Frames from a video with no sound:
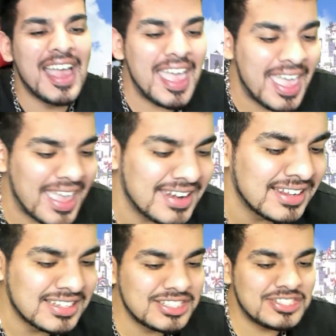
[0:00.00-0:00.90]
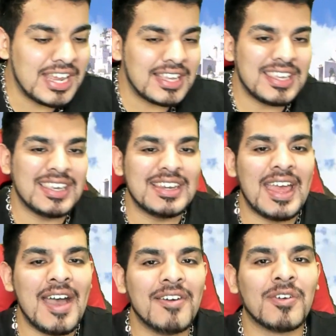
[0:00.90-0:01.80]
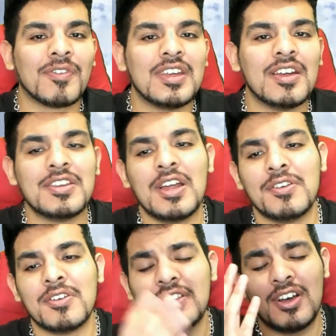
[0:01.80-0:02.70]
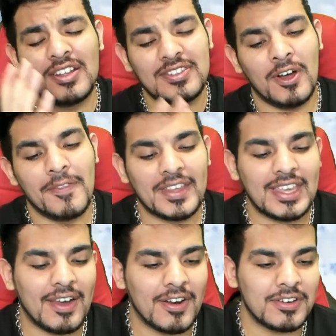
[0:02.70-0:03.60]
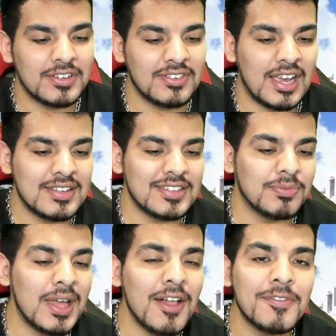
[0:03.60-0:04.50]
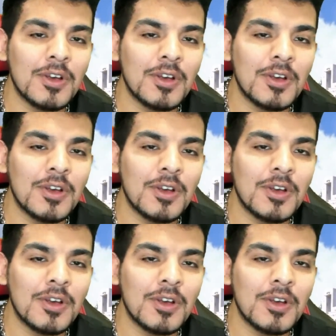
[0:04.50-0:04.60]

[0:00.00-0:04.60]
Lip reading: and check it out over here? Your thoughts on the character designs as well.